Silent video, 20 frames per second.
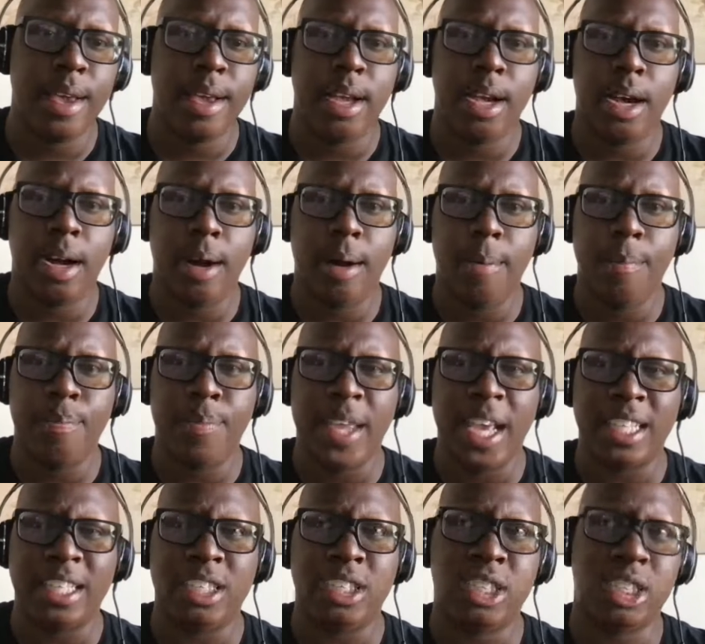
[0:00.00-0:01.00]
He has
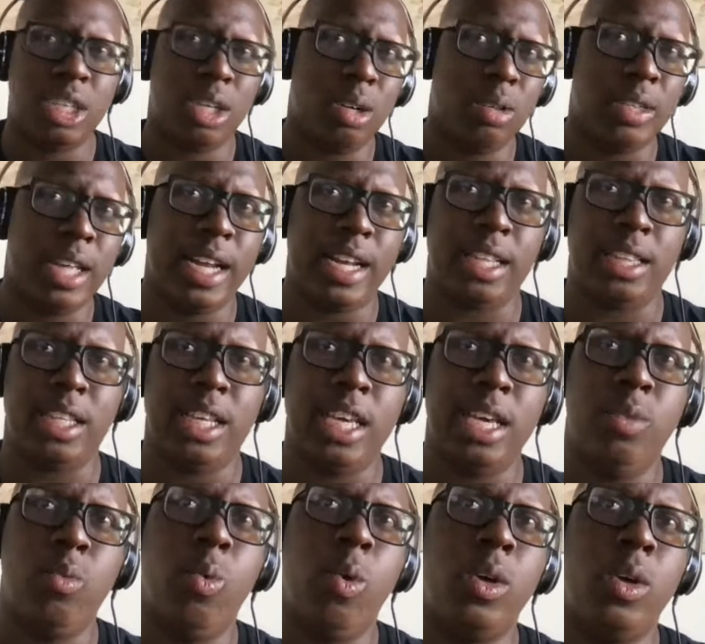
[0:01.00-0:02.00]
to show that he
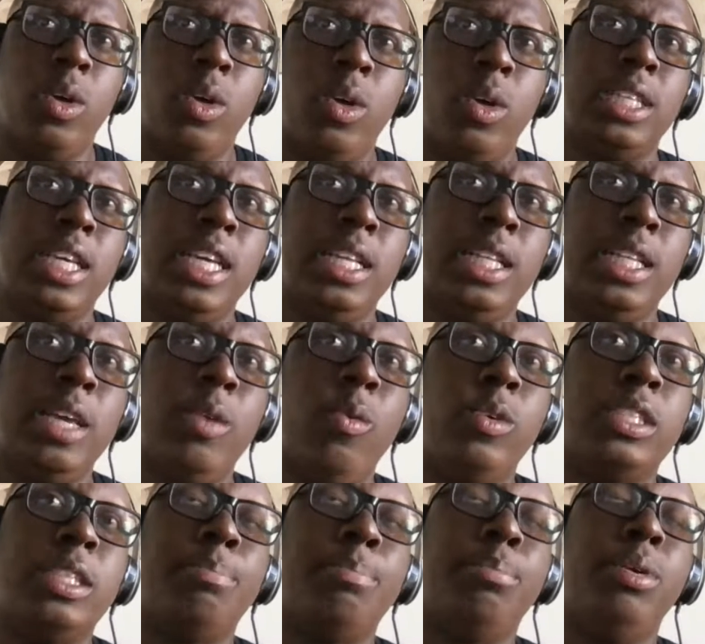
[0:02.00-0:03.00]

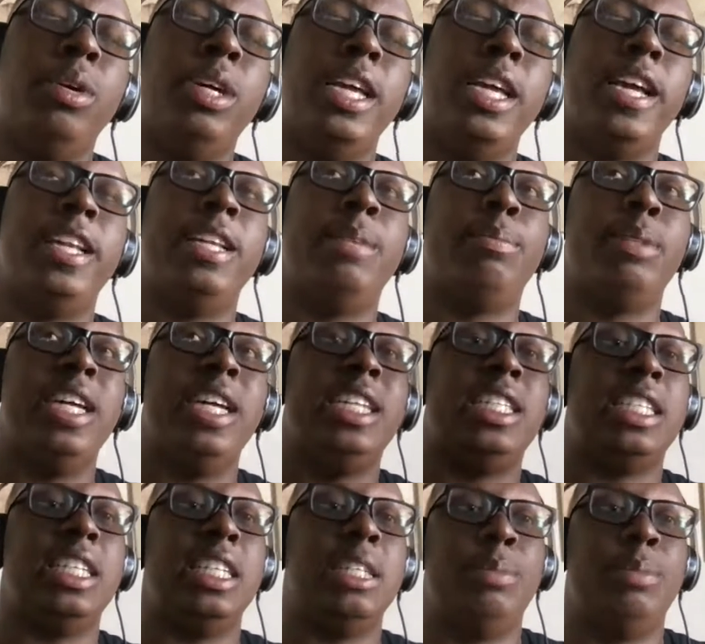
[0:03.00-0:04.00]
wasn't put in place
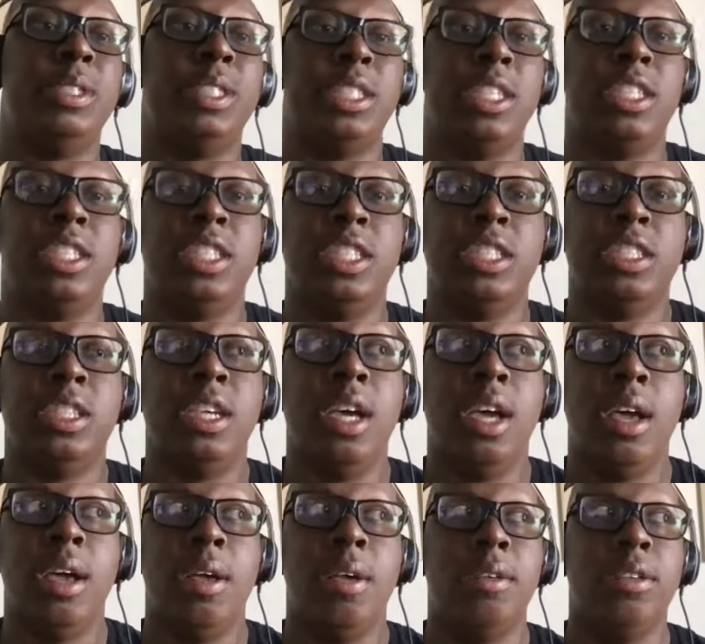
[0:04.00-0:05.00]
in these positions
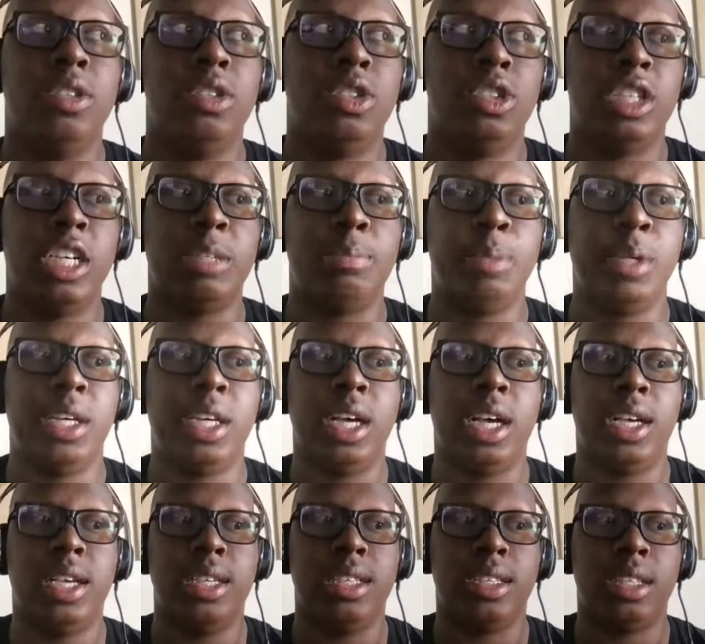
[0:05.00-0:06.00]
just
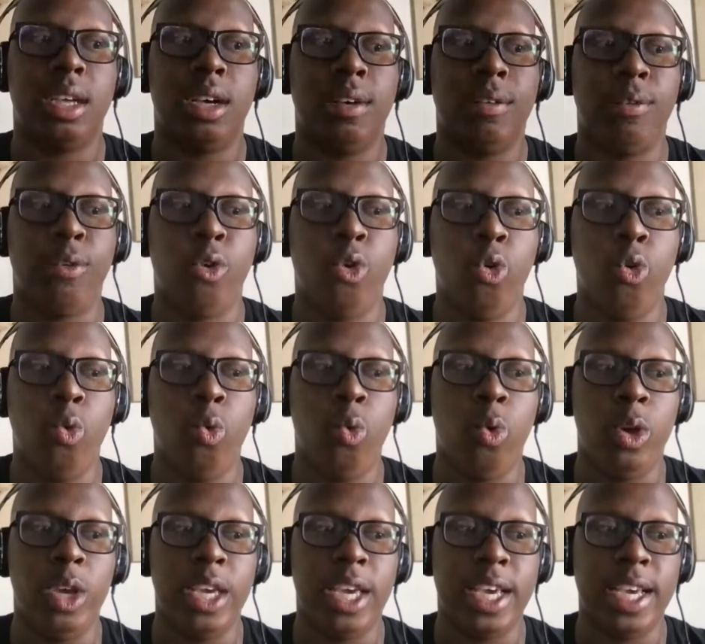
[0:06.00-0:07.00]
because of who
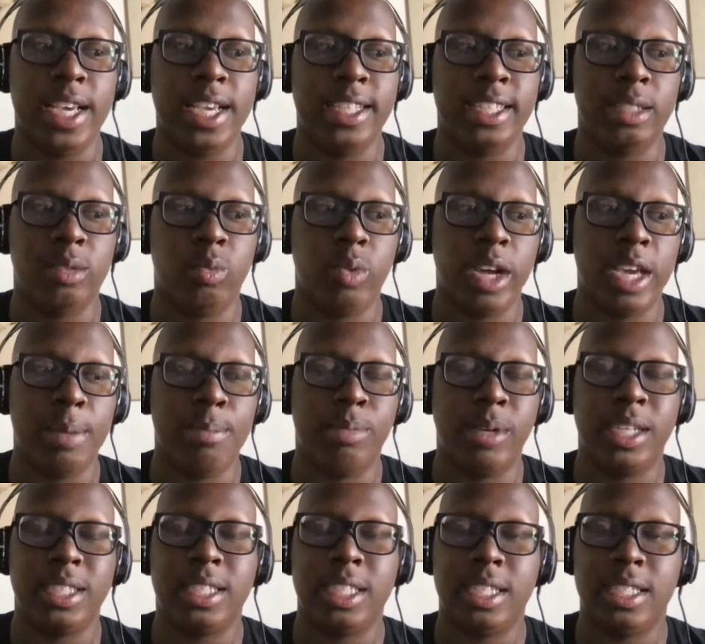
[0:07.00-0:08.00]
he is and what he
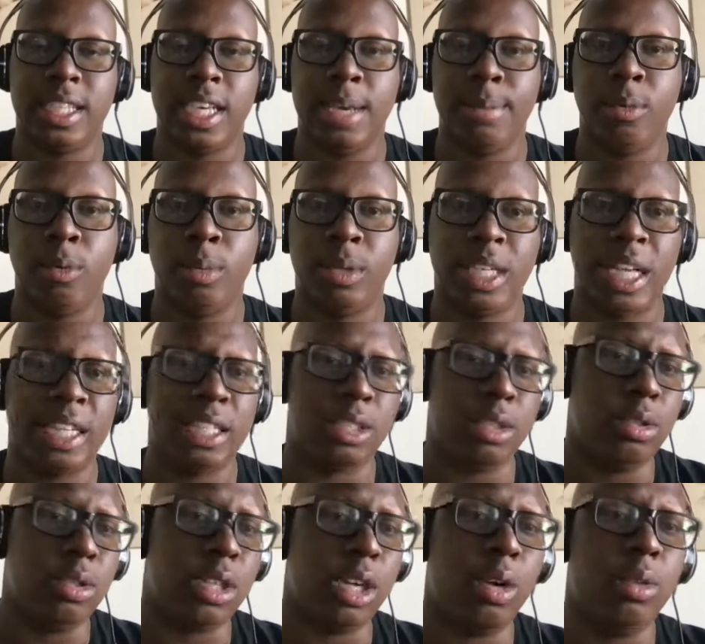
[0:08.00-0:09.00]
brings to the table. Because I do
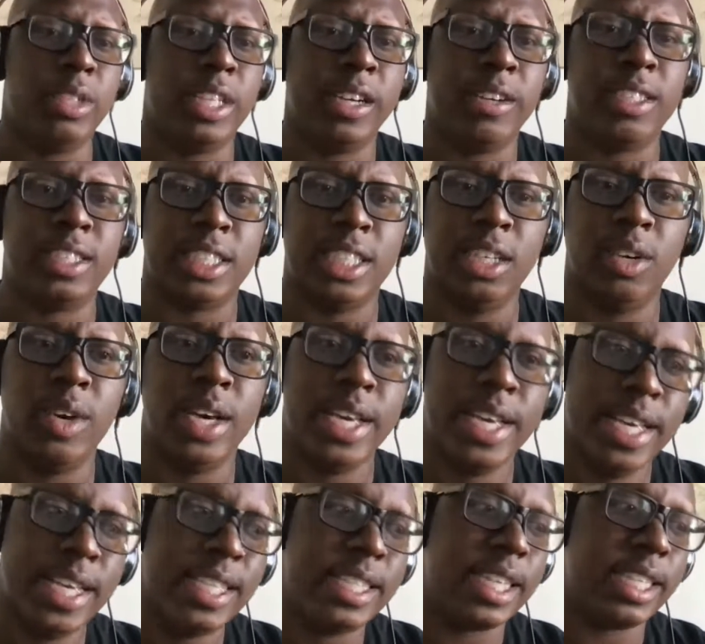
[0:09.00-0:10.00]
know Darren Till
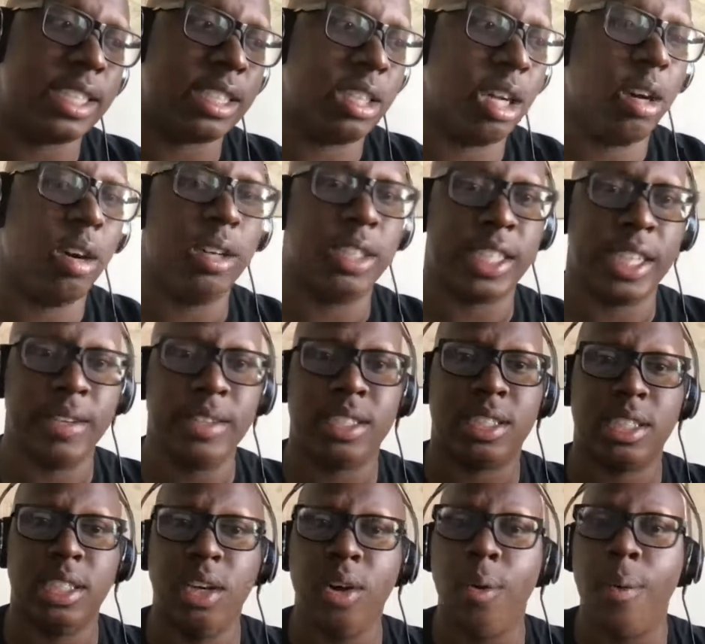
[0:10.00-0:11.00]
is a star. Darren
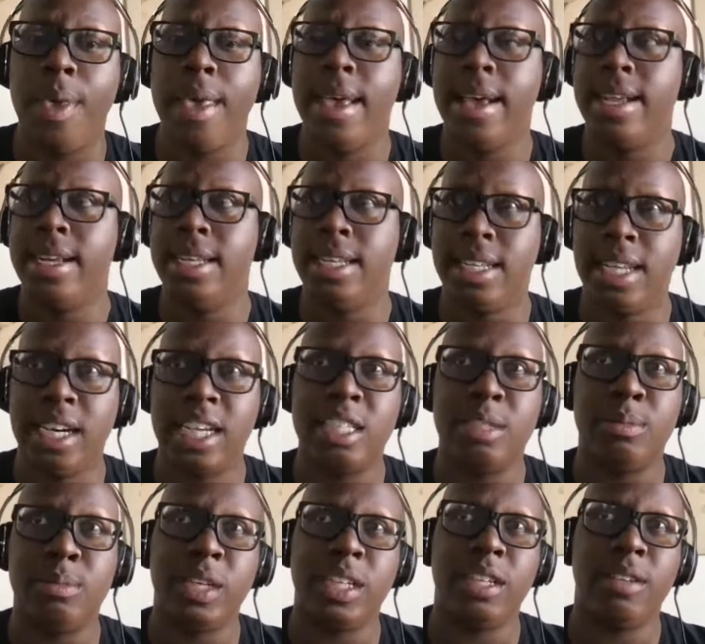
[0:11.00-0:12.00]
Till does
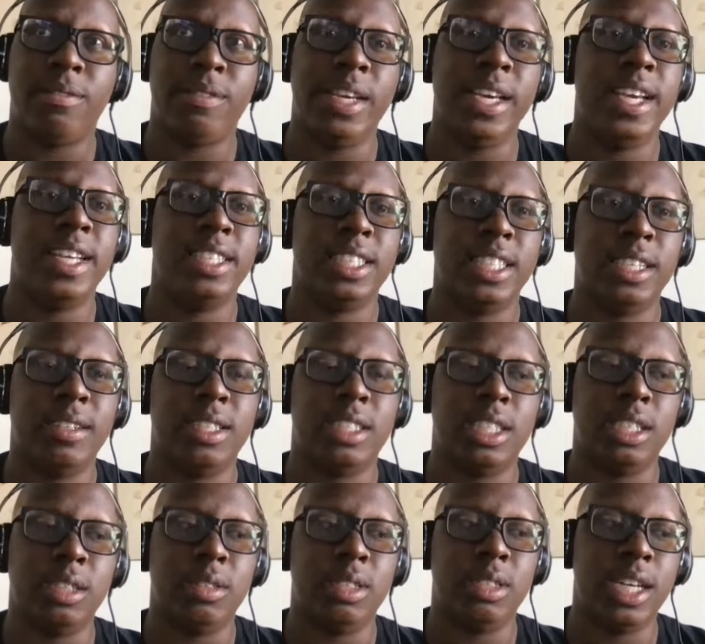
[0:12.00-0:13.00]
bring the fans. Darren
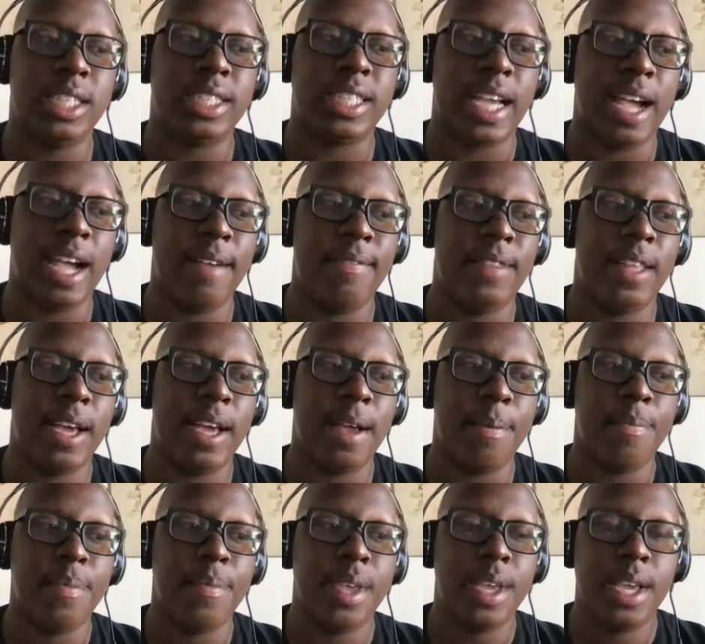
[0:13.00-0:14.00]
Till does have that
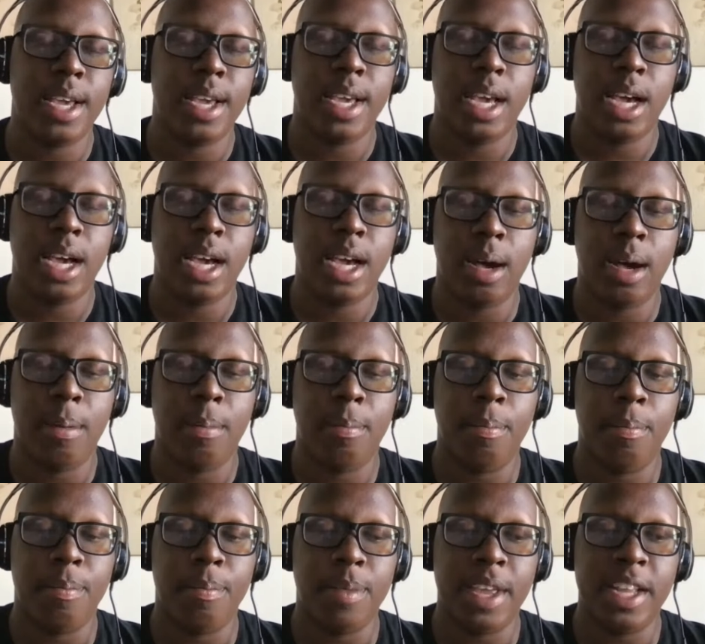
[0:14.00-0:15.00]

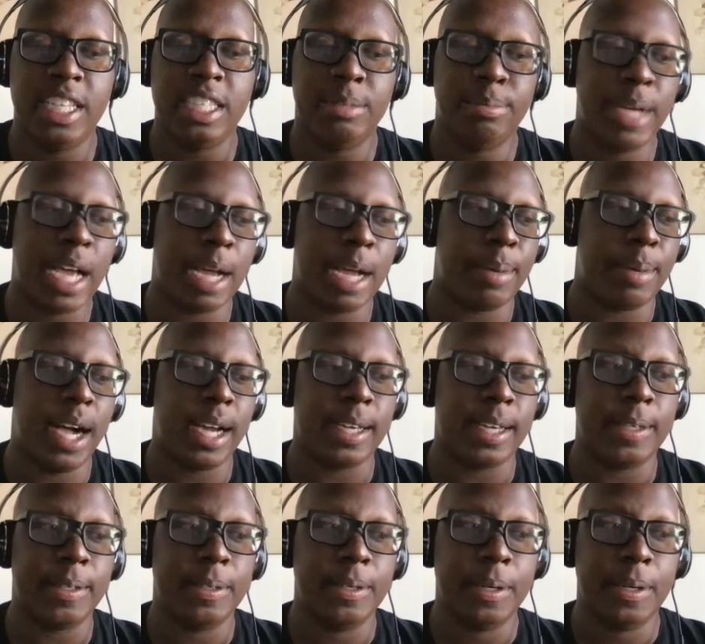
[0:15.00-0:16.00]
in his back pocket.